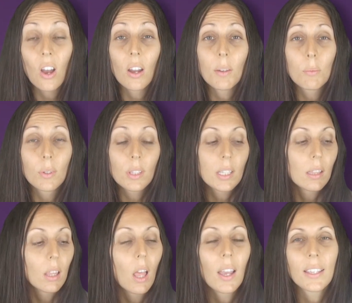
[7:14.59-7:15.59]
I really
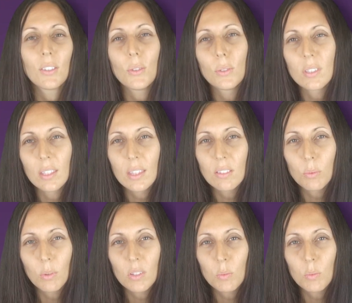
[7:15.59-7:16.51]
like using this one.